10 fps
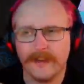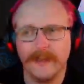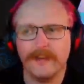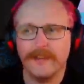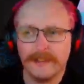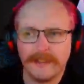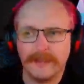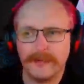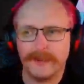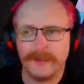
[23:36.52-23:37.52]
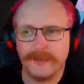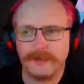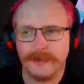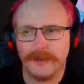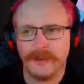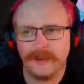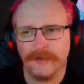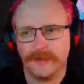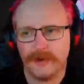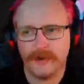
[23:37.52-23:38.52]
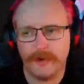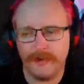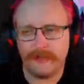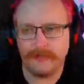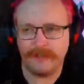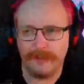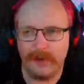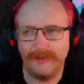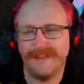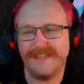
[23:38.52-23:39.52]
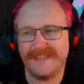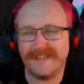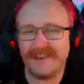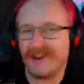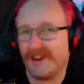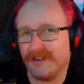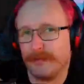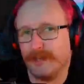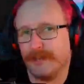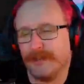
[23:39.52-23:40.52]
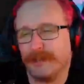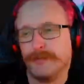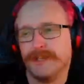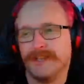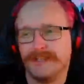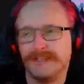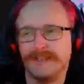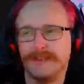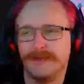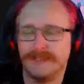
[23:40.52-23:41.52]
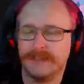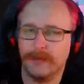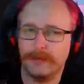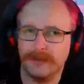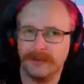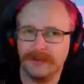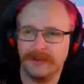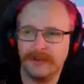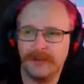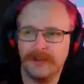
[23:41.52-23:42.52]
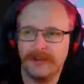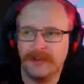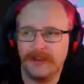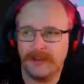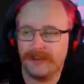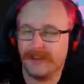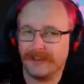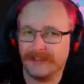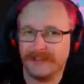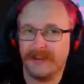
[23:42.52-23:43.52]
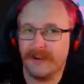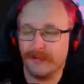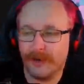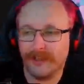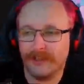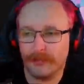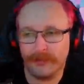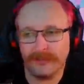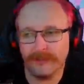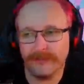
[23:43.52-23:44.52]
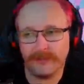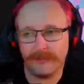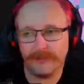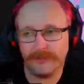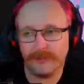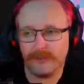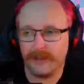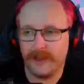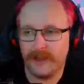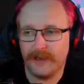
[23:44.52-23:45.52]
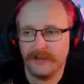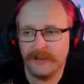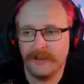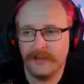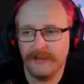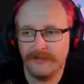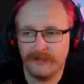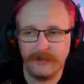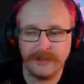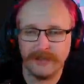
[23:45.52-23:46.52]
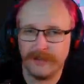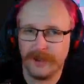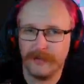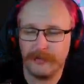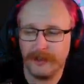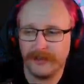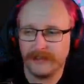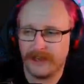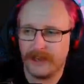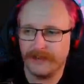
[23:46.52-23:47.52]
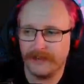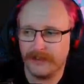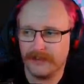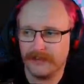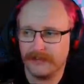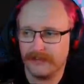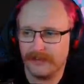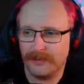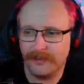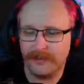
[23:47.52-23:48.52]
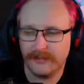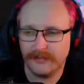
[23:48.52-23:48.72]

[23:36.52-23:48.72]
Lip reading: initially my thoughts were, you've strayed away from survival. It's still kind of my thoughts, but they did give us something. And like I said, I reckon they're probably still going to pull something out of their hat for the survival players out there. I